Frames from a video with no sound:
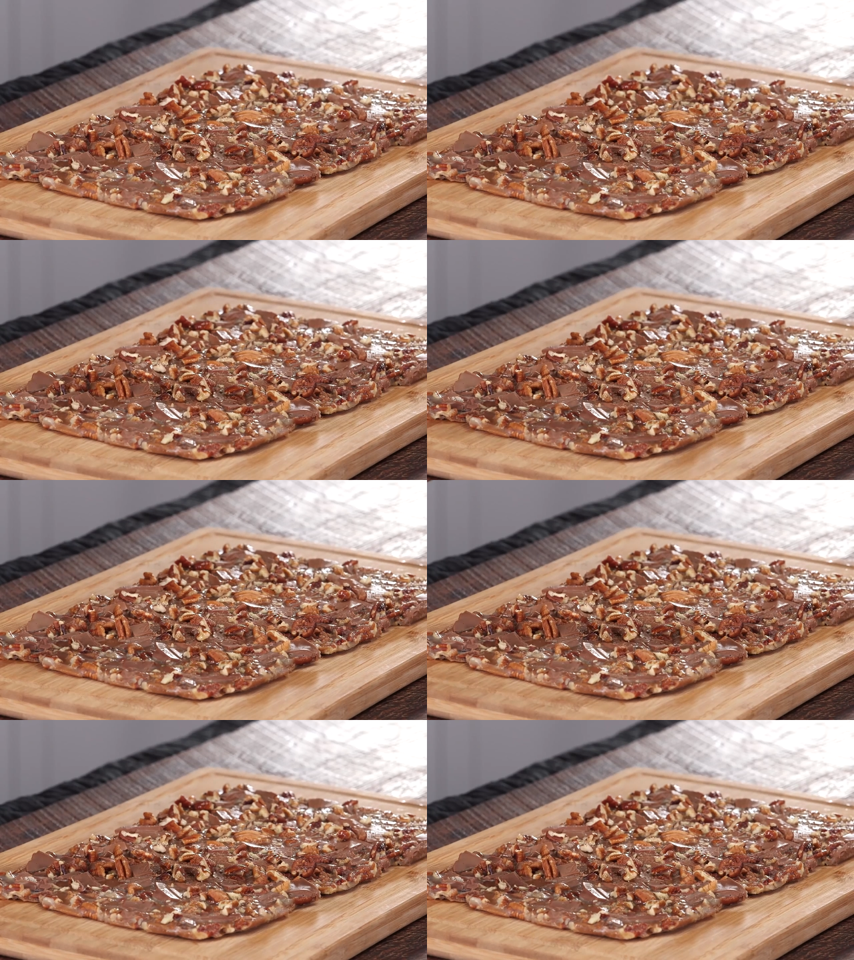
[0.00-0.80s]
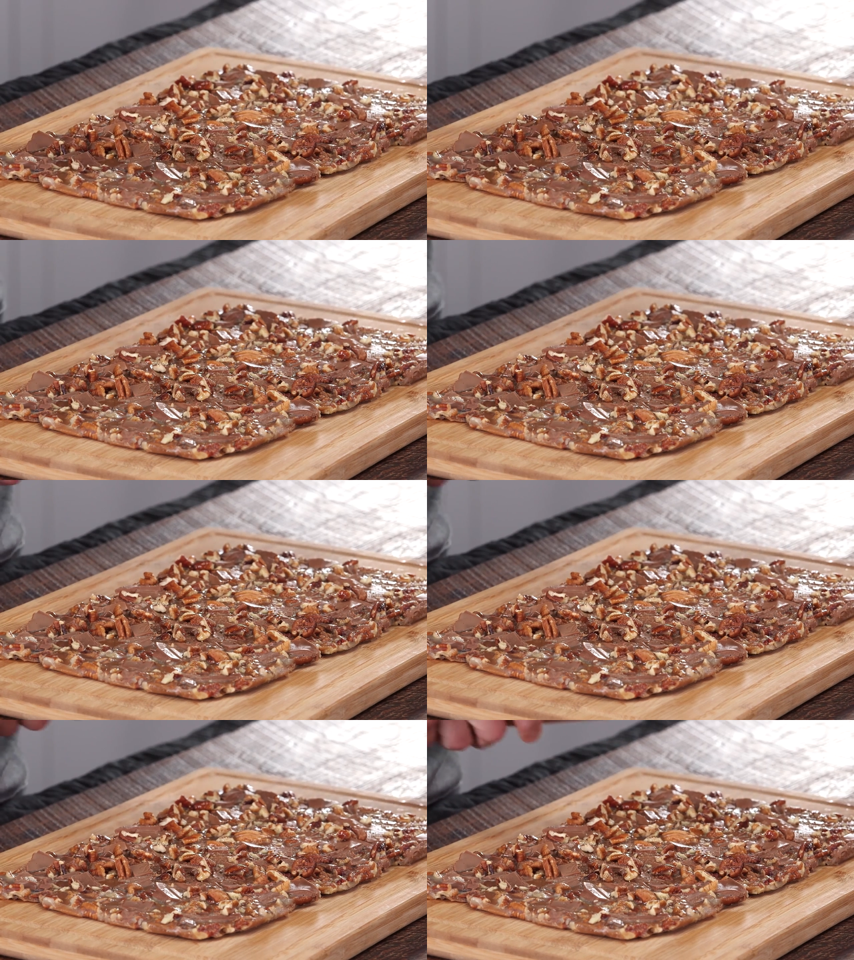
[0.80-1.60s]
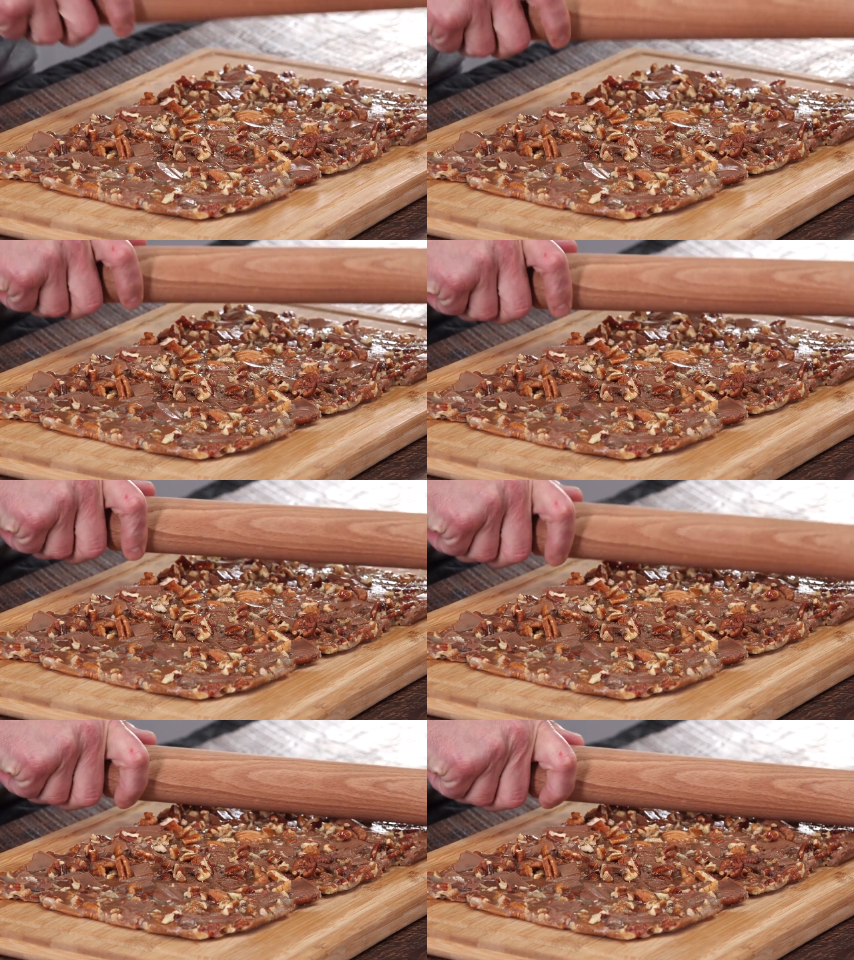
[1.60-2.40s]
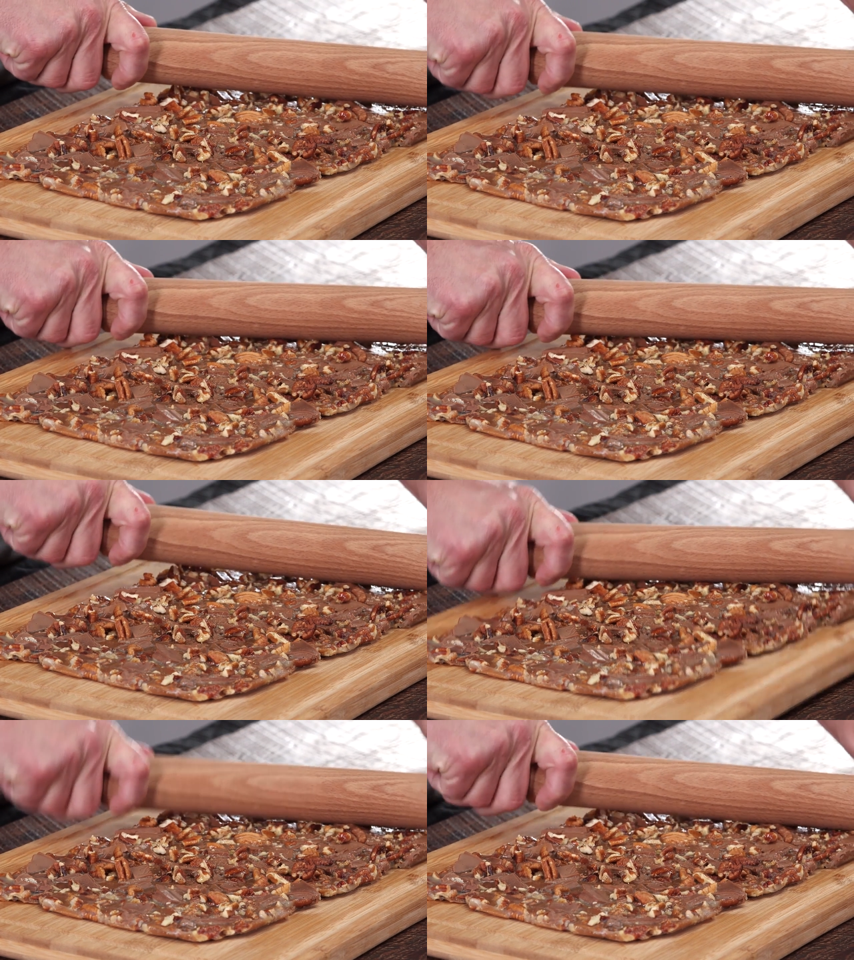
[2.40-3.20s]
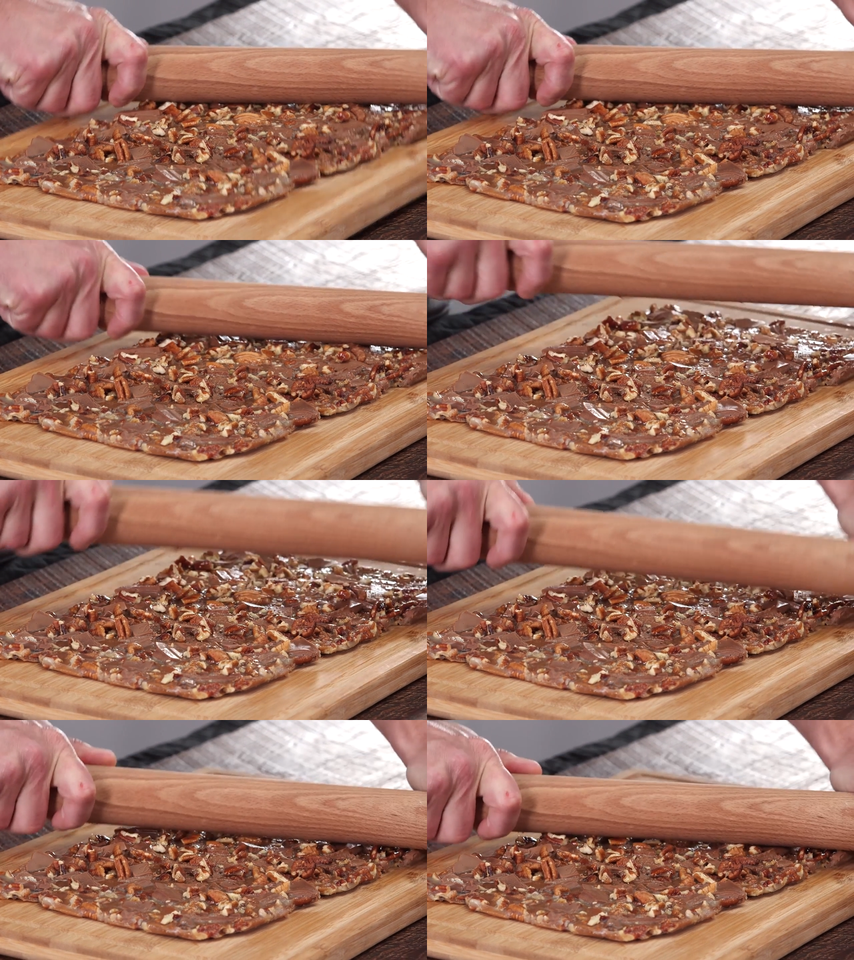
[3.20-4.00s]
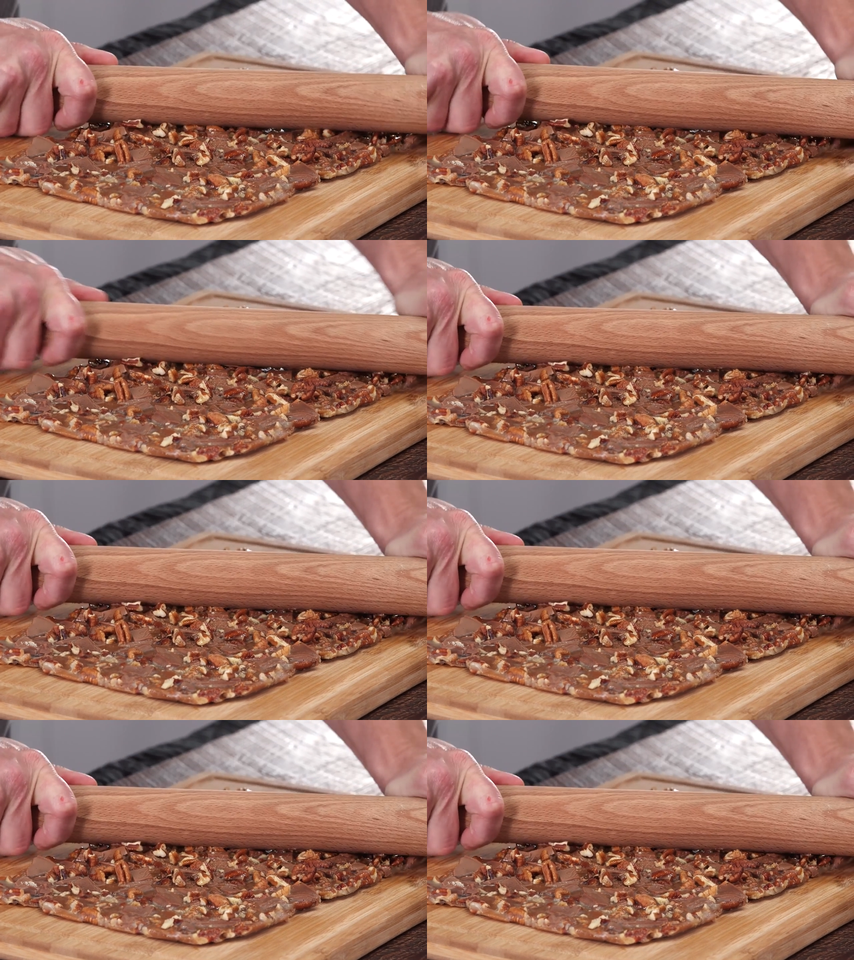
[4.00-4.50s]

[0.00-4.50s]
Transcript: (no speaker visible)